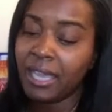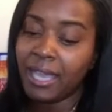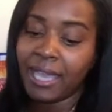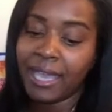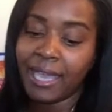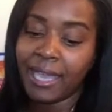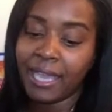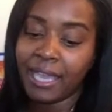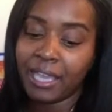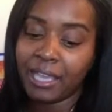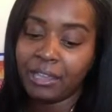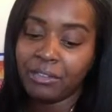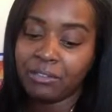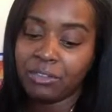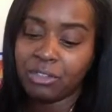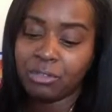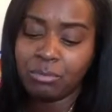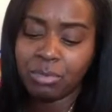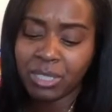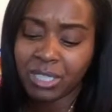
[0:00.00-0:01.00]
and
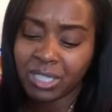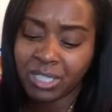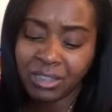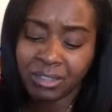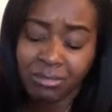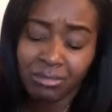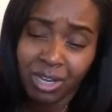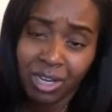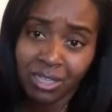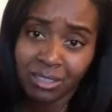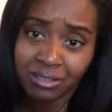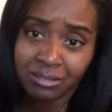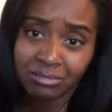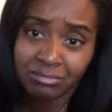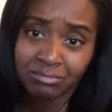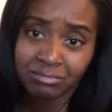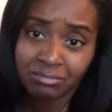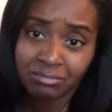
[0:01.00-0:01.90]
you put in the work.